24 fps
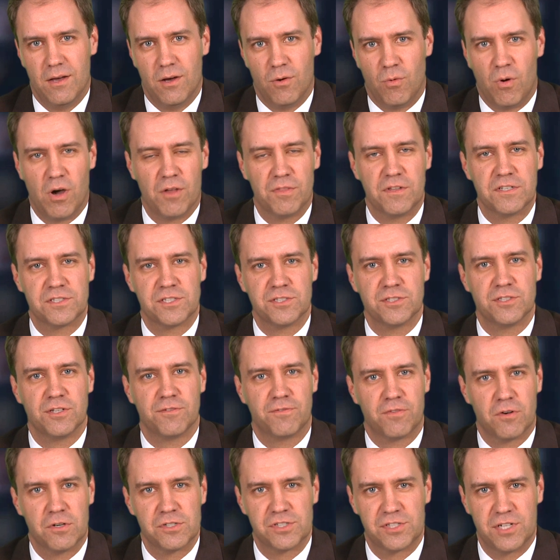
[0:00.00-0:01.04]
While this is the
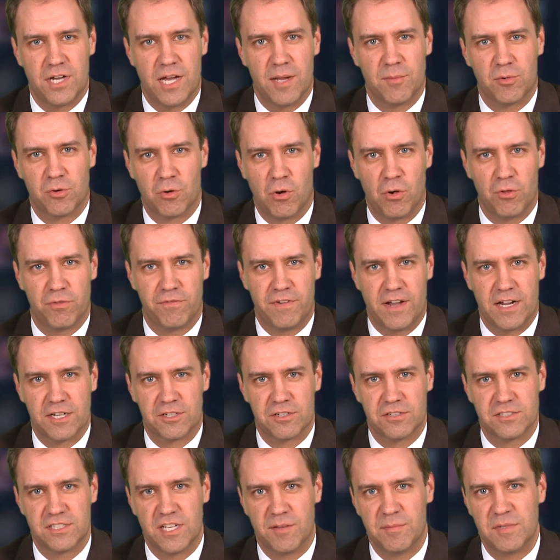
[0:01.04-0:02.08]
first time growth
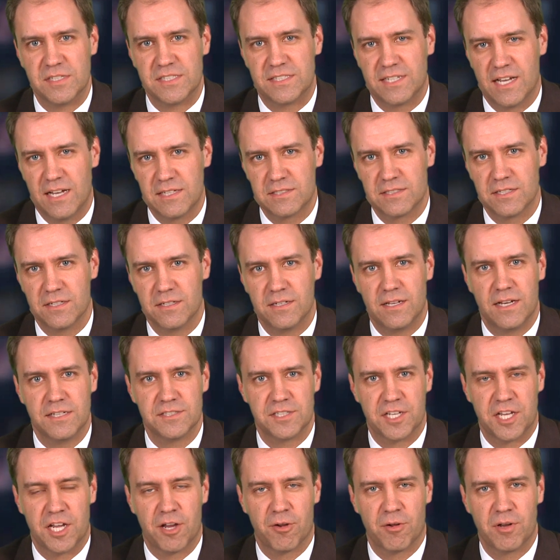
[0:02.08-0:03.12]
factors have been tested
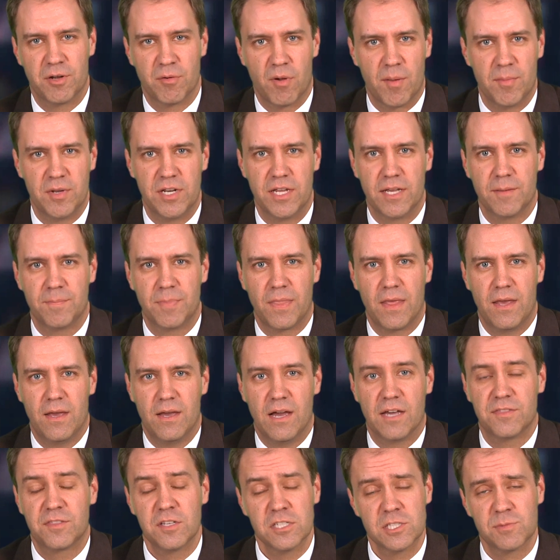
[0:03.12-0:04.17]
as a hearing remedy,
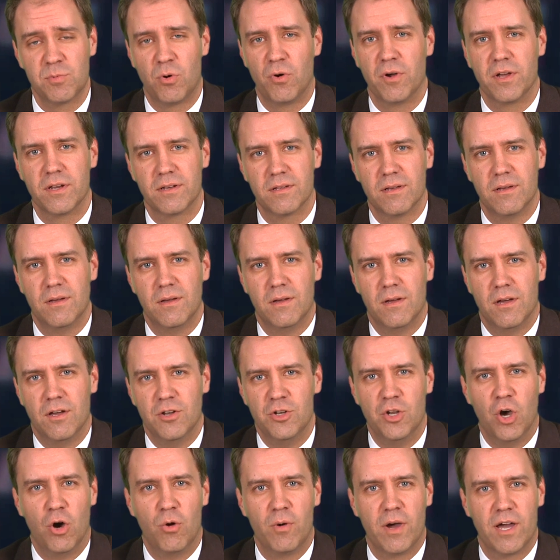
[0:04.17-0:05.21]
at this point,
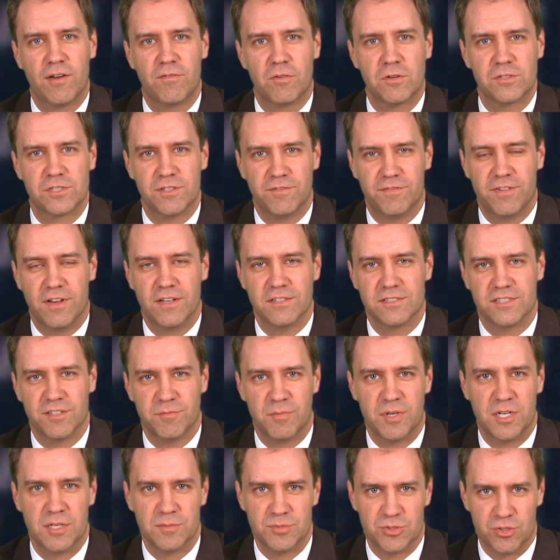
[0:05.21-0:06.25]
no adverse events have
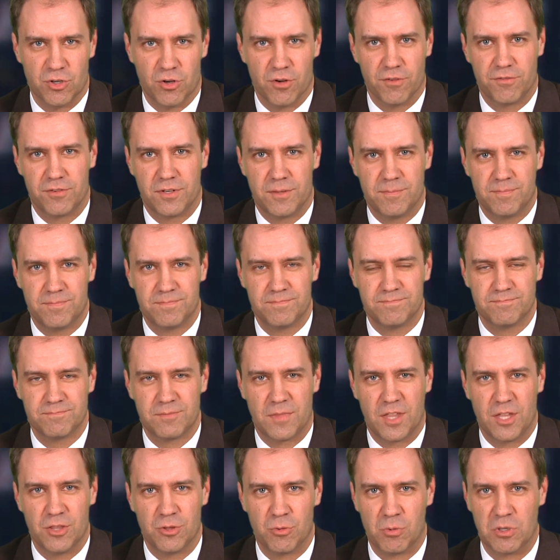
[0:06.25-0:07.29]
been observed.
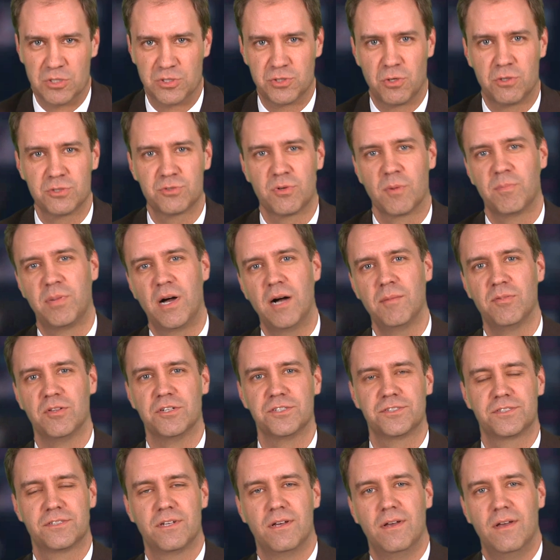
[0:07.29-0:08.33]
The results were
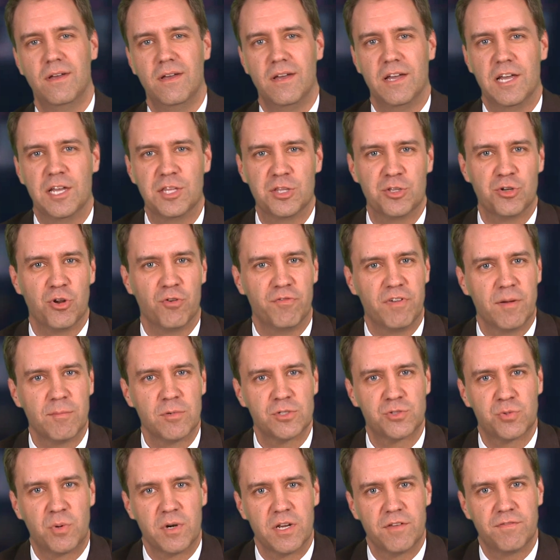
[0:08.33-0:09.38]
published in the
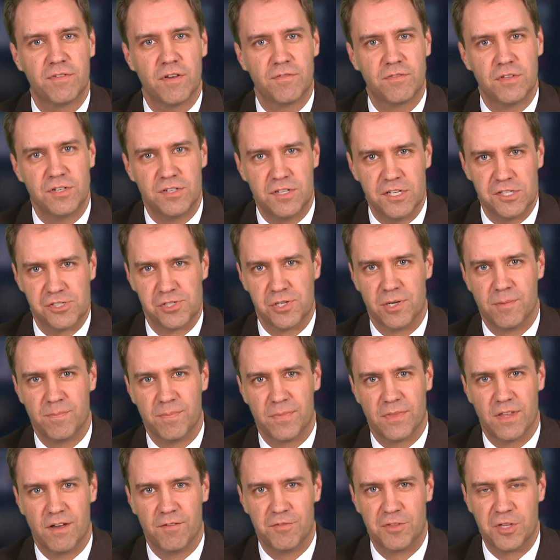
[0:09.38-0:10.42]
November 25th
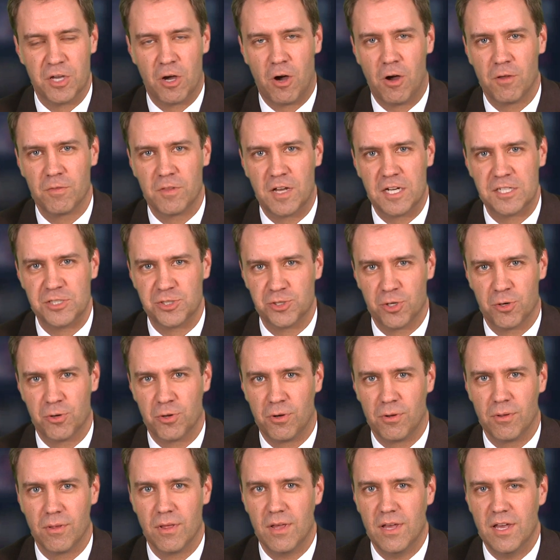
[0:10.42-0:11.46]
edition of the online
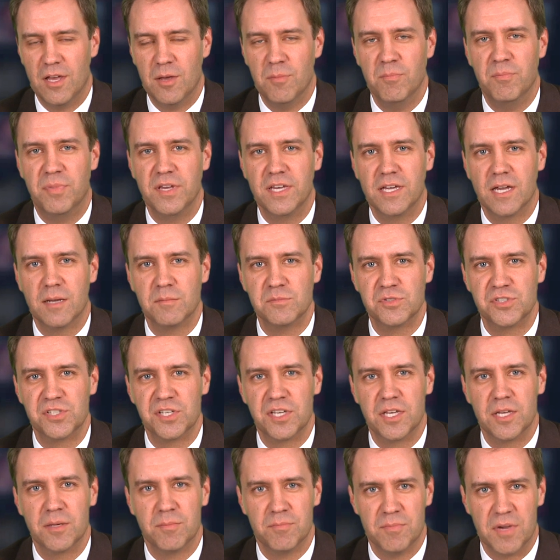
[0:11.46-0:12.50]
journal
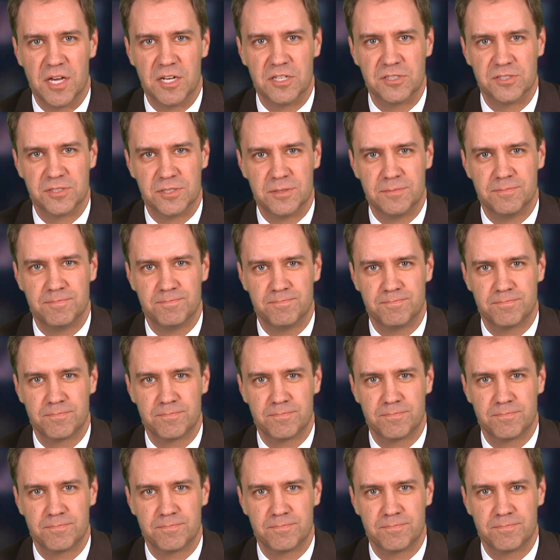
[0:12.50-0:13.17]
BMC Medicine.